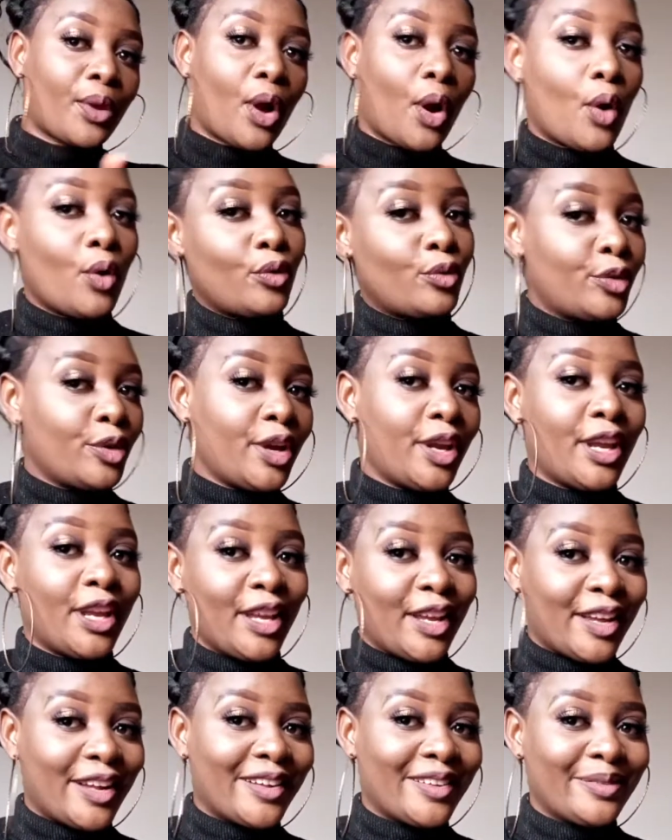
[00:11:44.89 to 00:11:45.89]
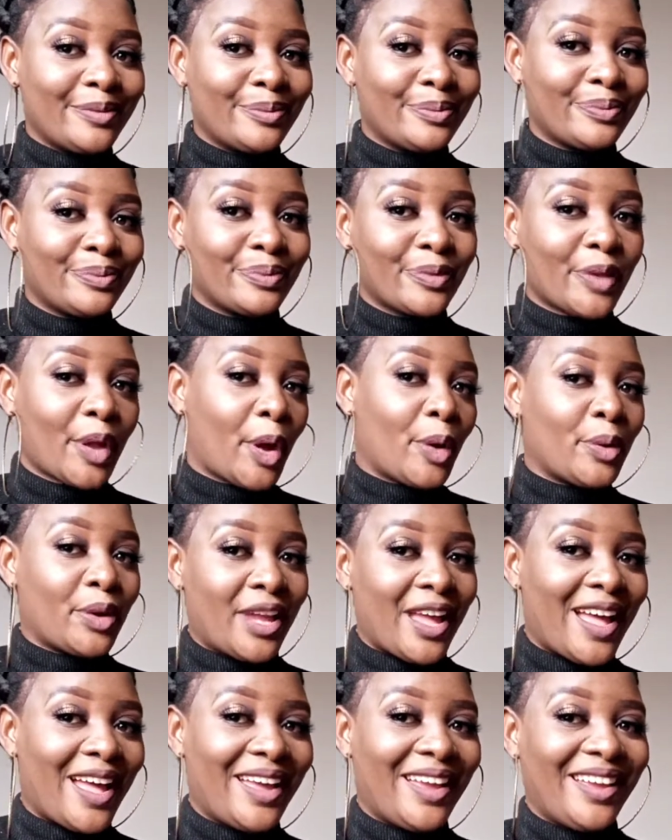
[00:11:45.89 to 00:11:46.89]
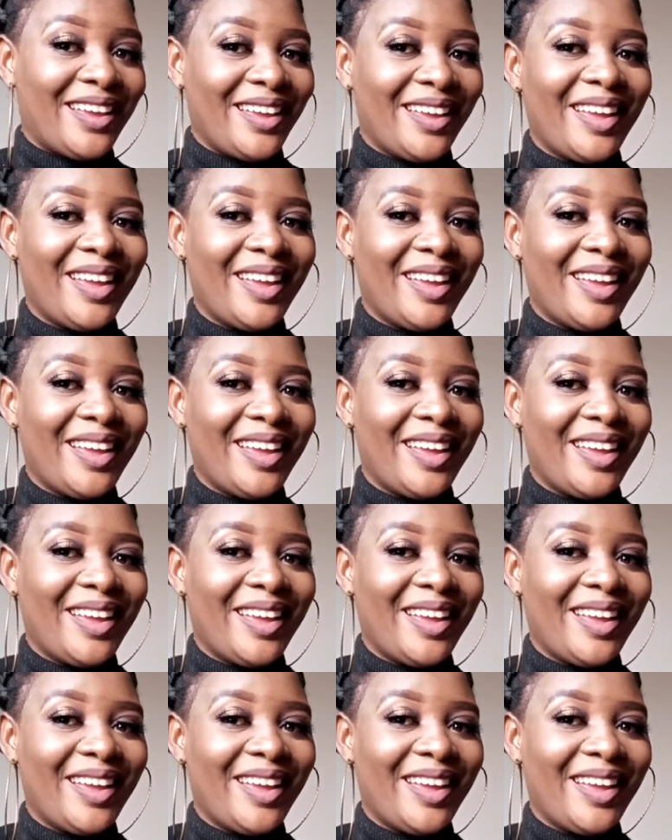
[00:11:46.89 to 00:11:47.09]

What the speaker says: over here. Okay.